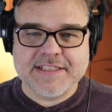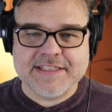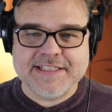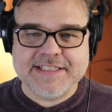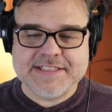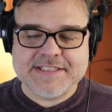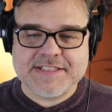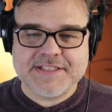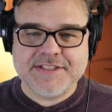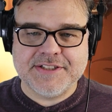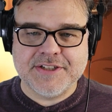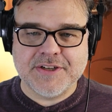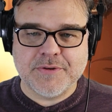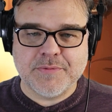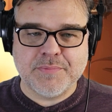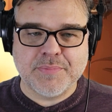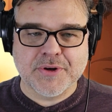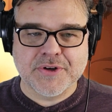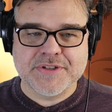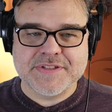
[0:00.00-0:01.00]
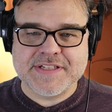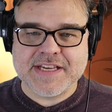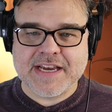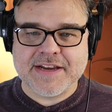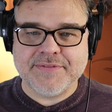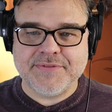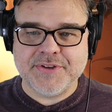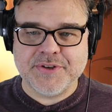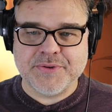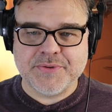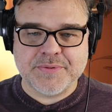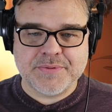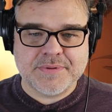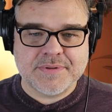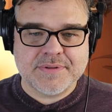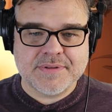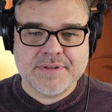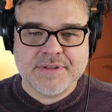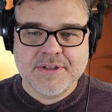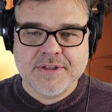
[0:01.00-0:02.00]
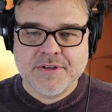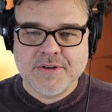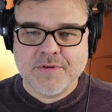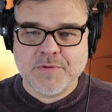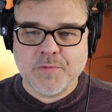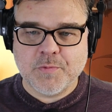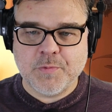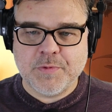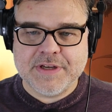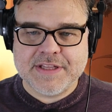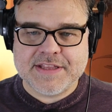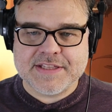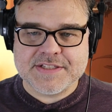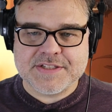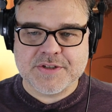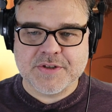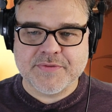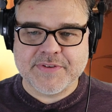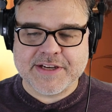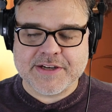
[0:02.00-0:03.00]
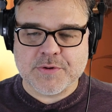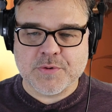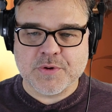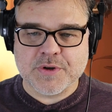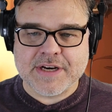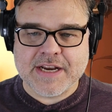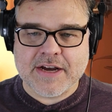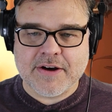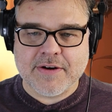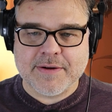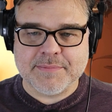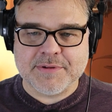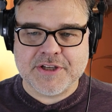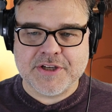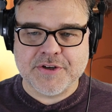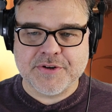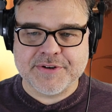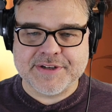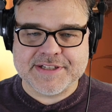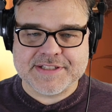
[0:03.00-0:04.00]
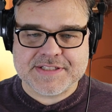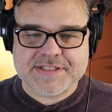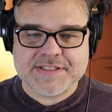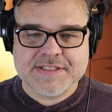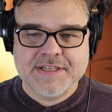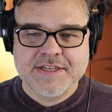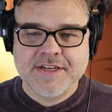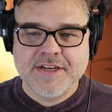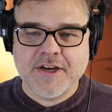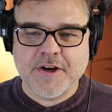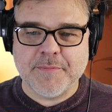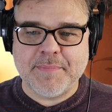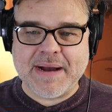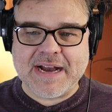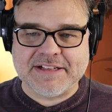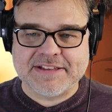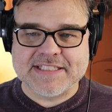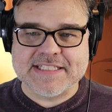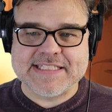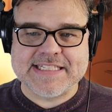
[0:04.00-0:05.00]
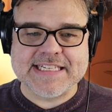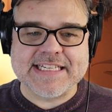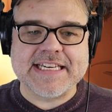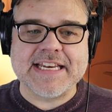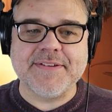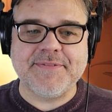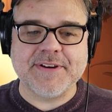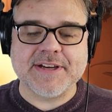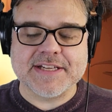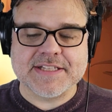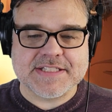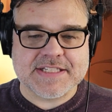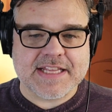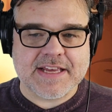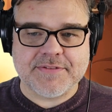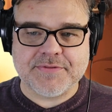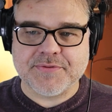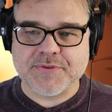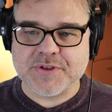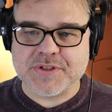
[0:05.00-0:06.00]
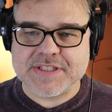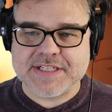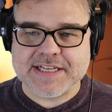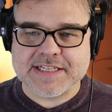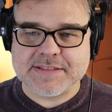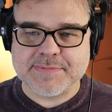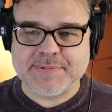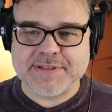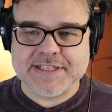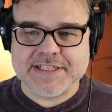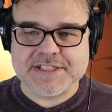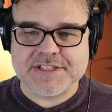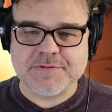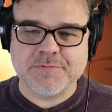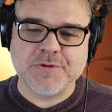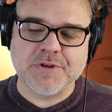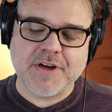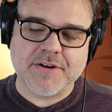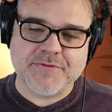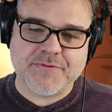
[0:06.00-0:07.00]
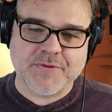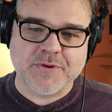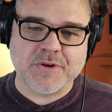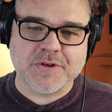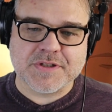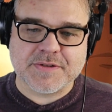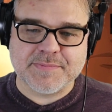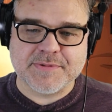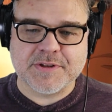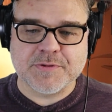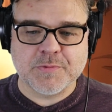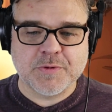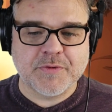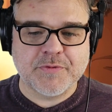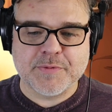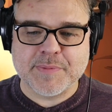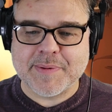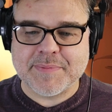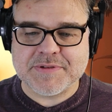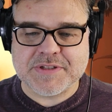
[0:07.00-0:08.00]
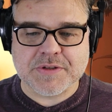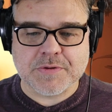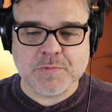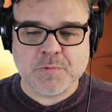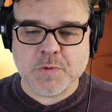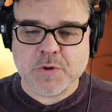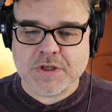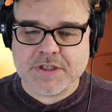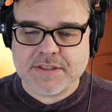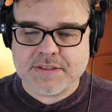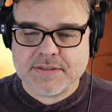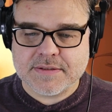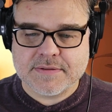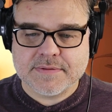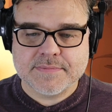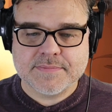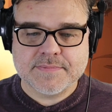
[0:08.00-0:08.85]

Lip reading: at least, bird's eye view with the Survey Corps, now I'm curious about the significance of that first expedition. Well, not first, but the one from episode 1.